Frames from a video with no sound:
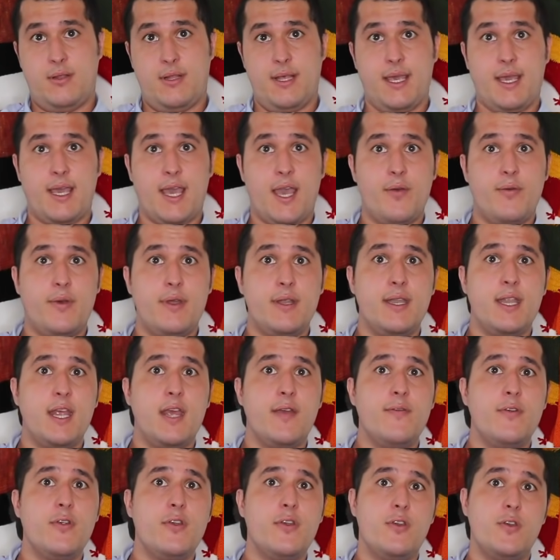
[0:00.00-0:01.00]
Like, I would
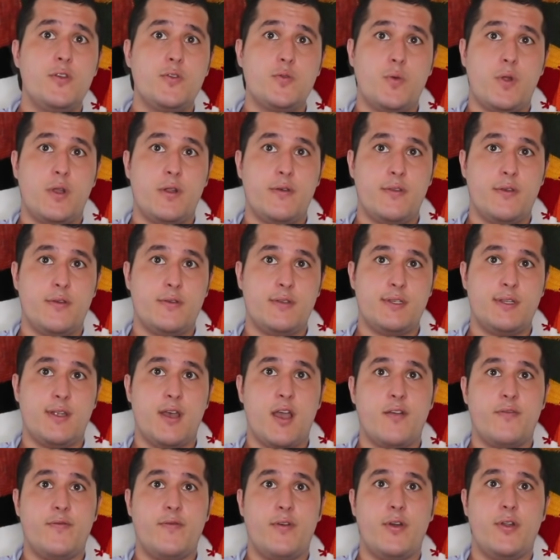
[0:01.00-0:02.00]
never use one of those
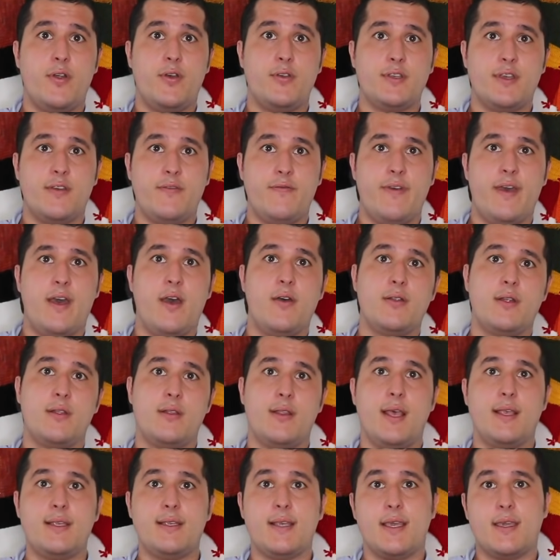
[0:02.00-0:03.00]
stock photos I found
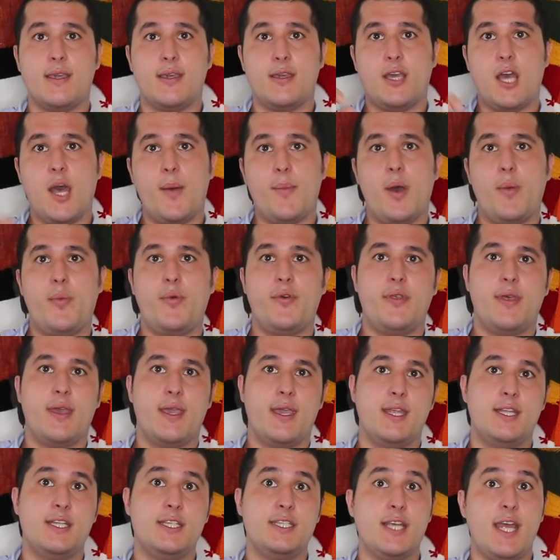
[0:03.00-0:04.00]
unless I could come up with
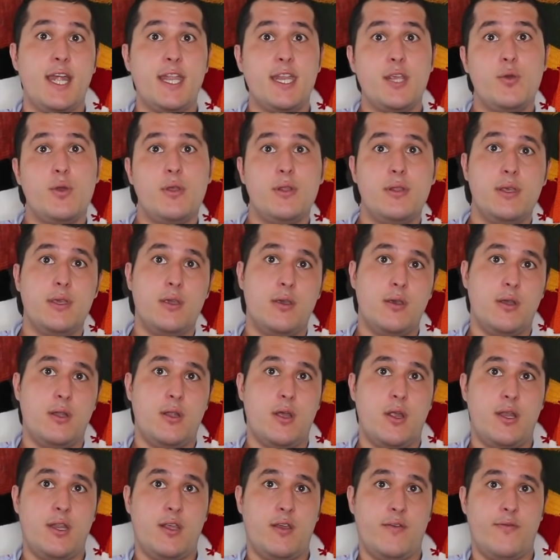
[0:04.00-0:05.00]
like a genuinely
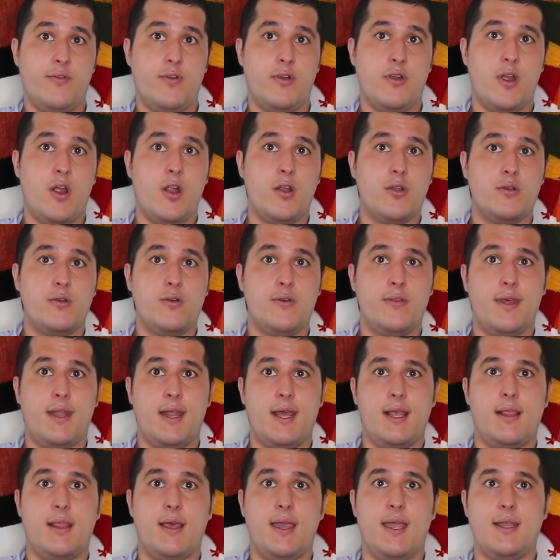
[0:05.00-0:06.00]
good idea for an article
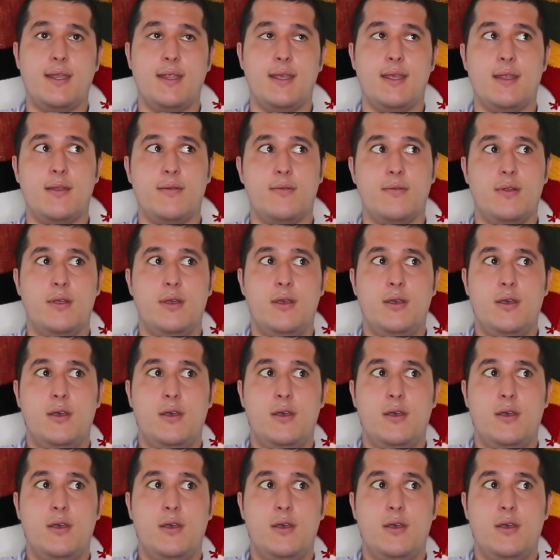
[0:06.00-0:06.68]
that I liked and